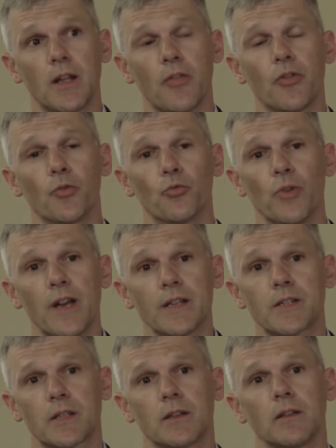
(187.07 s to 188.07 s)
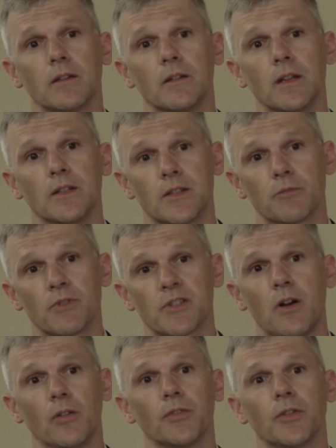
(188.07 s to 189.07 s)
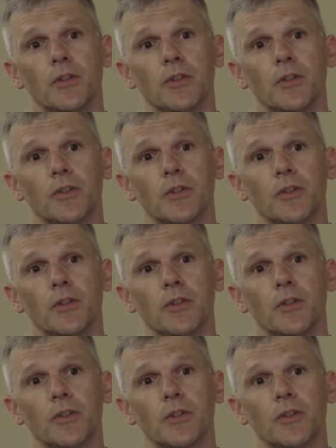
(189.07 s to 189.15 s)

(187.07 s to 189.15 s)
The risk is the result.